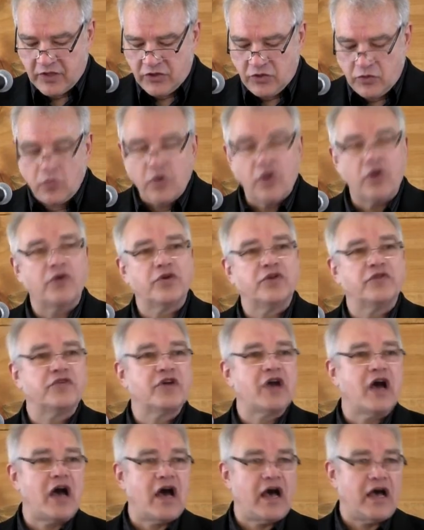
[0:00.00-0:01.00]
The word
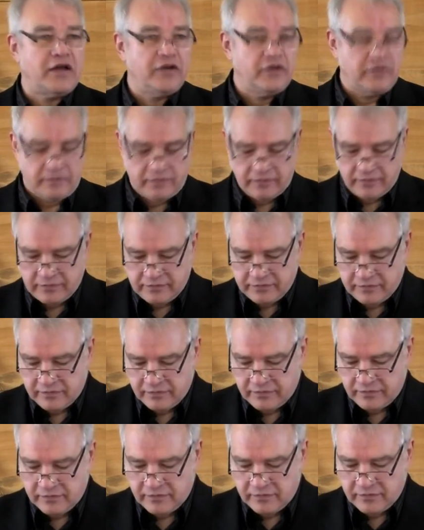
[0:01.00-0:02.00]
of God
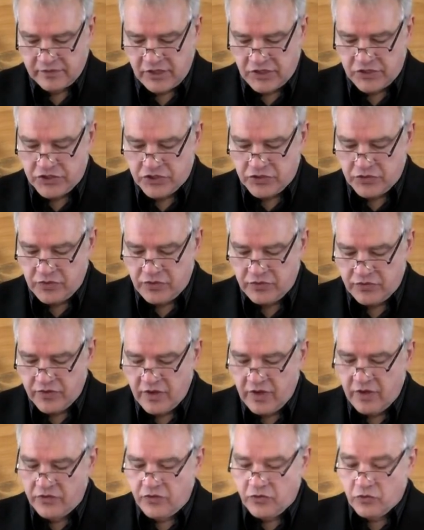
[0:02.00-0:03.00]
is
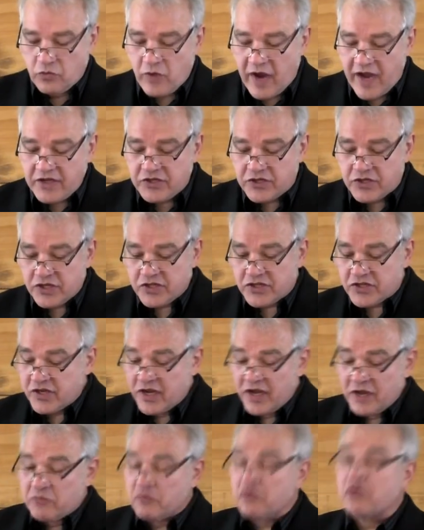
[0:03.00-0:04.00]
truth. The righteous
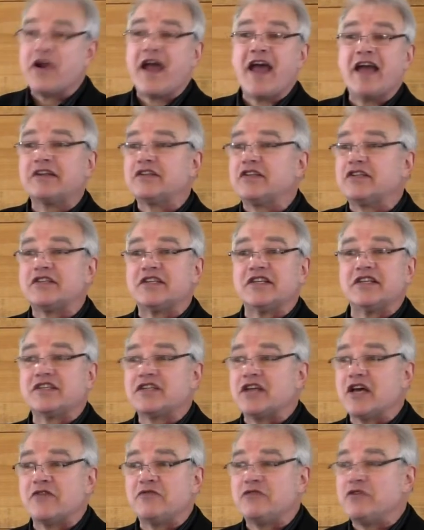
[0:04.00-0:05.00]

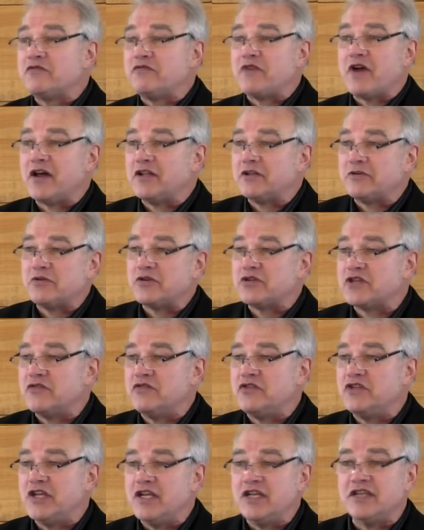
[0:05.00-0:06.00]
practices of the followers
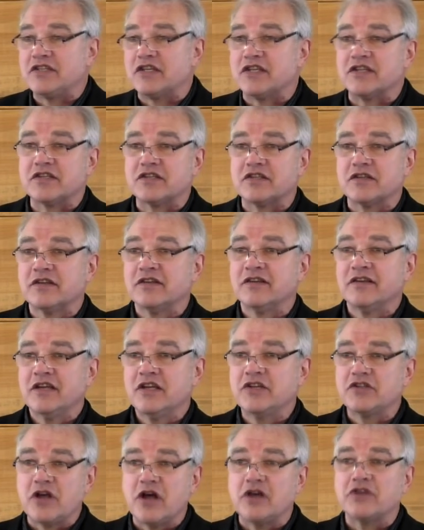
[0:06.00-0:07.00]
of Jesus
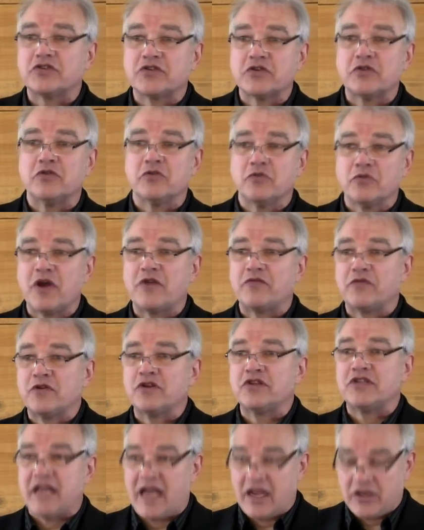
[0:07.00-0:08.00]
is also
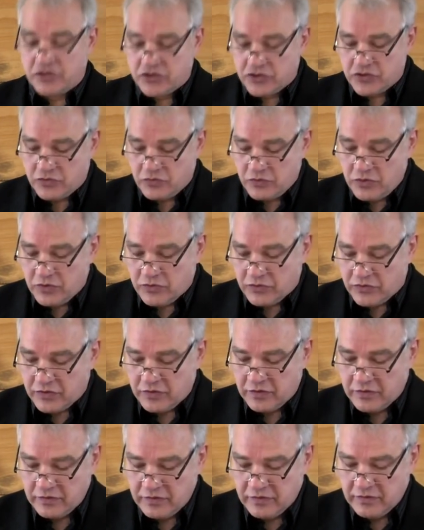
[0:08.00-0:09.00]
referenced as truth.